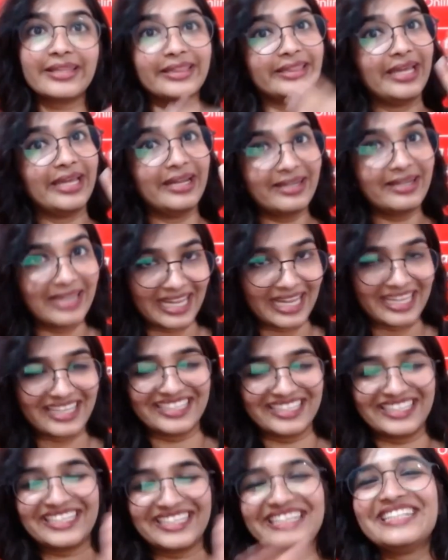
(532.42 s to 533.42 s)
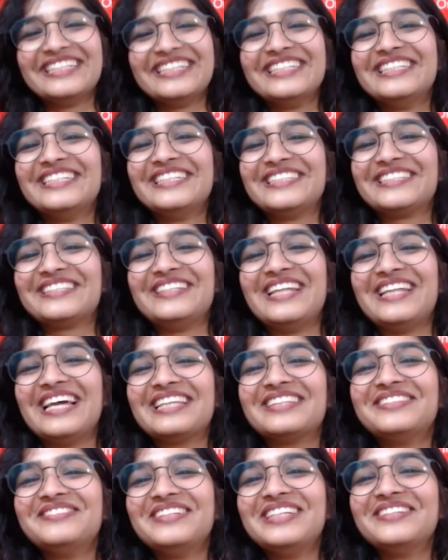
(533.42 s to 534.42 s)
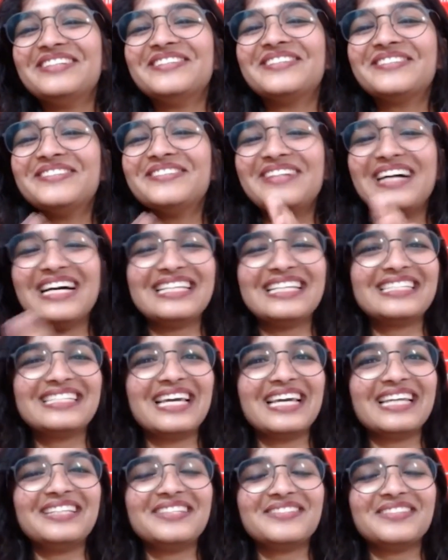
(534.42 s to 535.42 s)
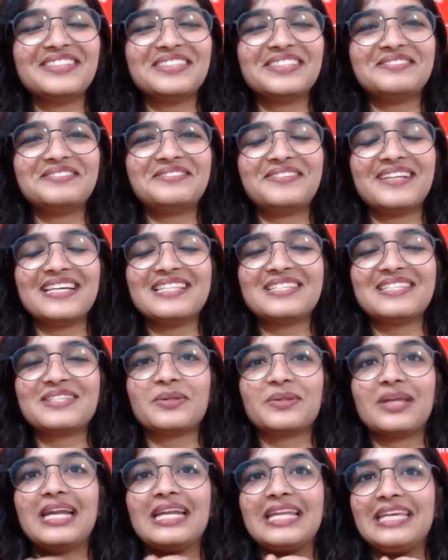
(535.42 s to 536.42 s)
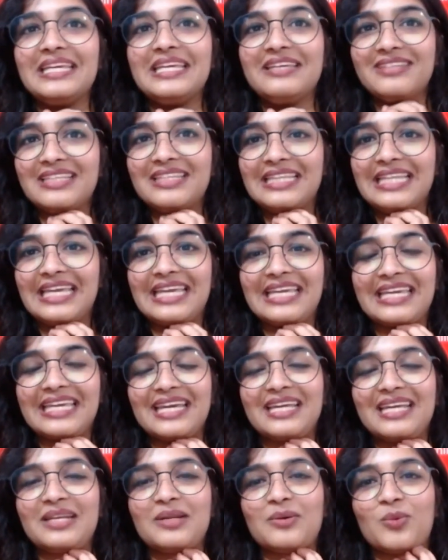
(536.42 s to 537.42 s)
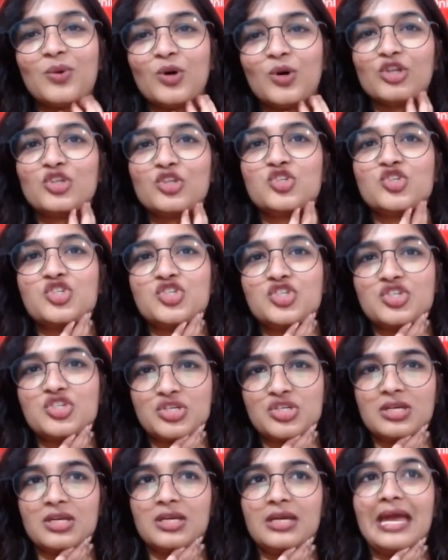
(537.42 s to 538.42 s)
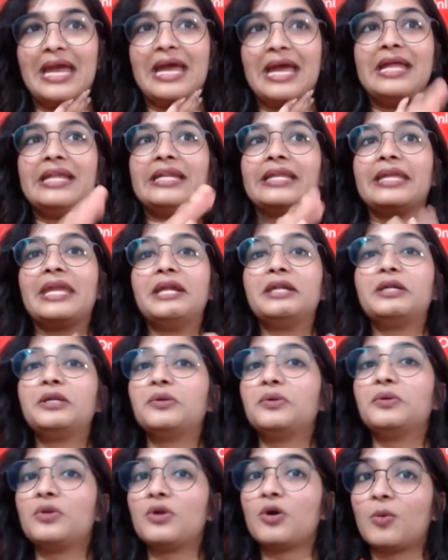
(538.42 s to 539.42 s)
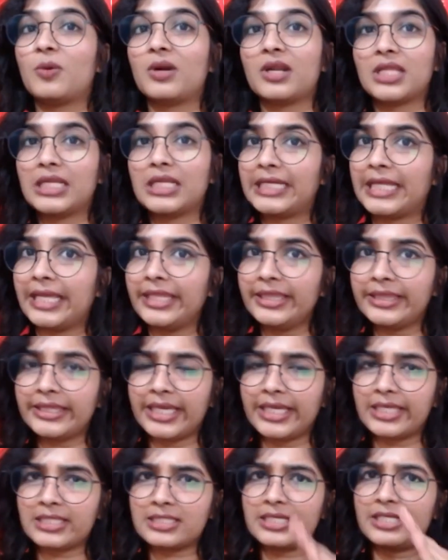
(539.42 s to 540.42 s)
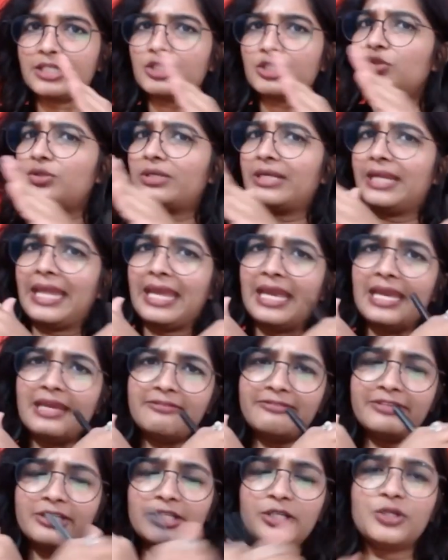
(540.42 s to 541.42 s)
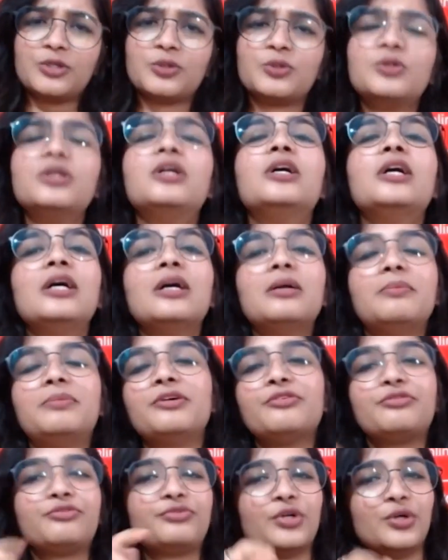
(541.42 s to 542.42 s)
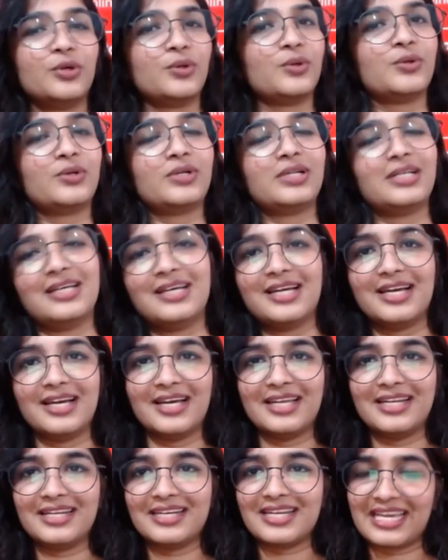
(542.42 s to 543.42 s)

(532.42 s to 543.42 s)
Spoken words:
then like it. So like the video too and share this with your friends so that even they can watch and get to know what are the 10 things they should never do before an